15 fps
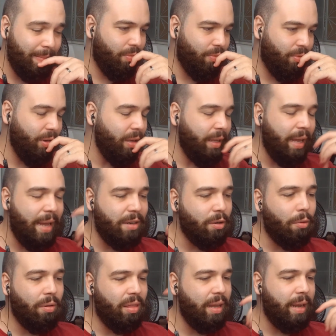Really, I
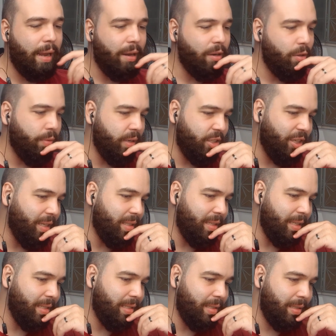don't think I can do it
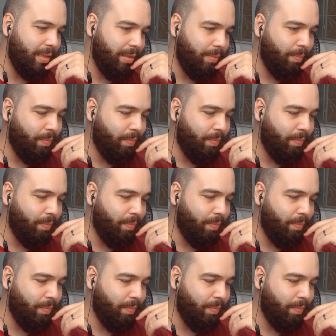justice.